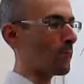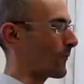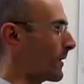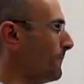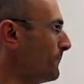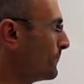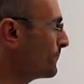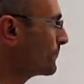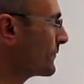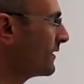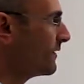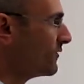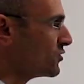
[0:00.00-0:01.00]
Okay.
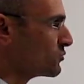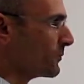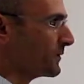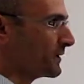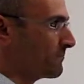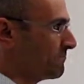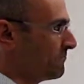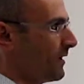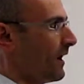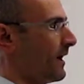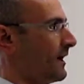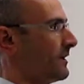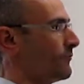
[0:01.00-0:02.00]
Those will be
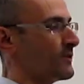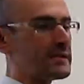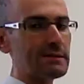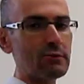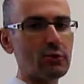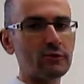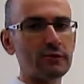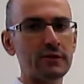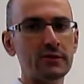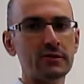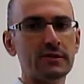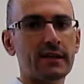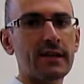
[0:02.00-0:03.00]
uh, reasonable
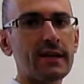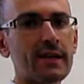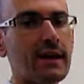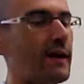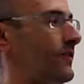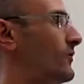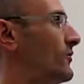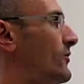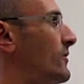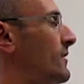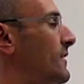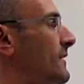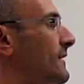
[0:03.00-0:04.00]
conditions again
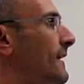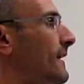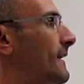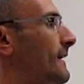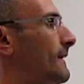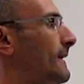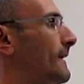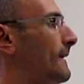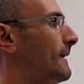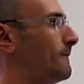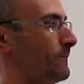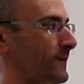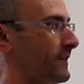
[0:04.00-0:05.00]
under
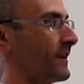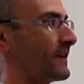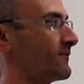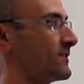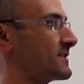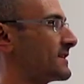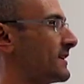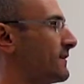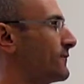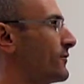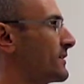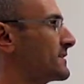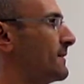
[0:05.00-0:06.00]
uh, um, in a living cell,
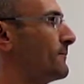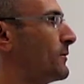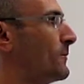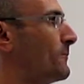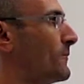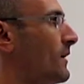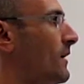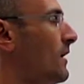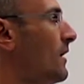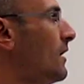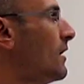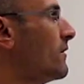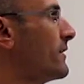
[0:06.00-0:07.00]
for example.
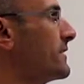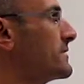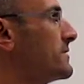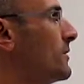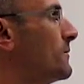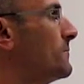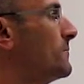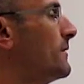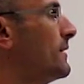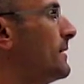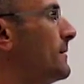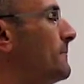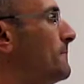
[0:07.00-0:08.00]
All right, so
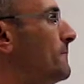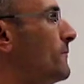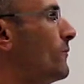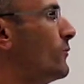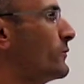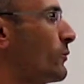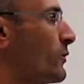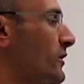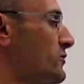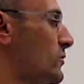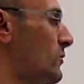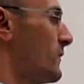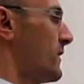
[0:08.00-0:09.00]
um, what we're going
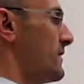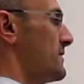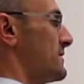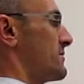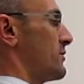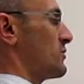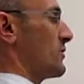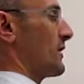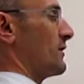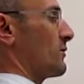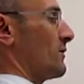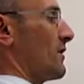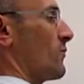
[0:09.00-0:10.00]
to do then is try to
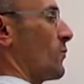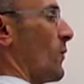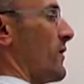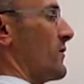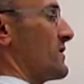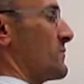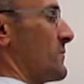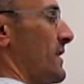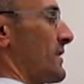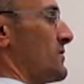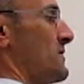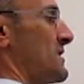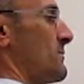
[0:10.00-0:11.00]
calculate whether this
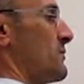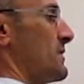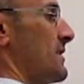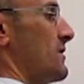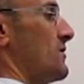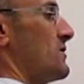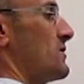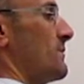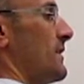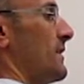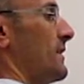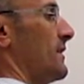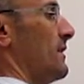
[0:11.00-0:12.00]
reaction is spontaneous
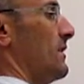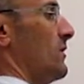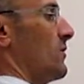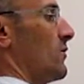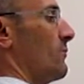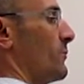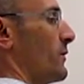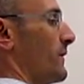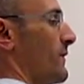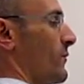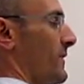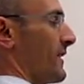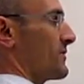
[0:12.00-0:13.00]
by computing
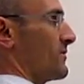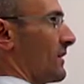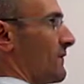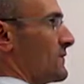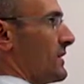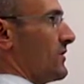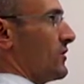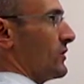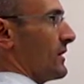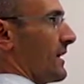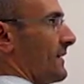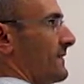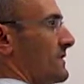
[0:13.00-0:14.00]
the reaction Gibbs
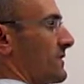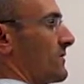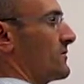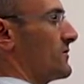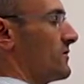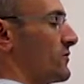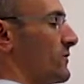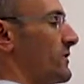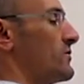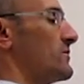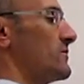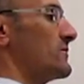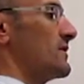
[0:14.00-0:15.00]
energy at these
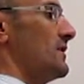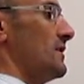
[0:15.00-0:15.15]
concentrations.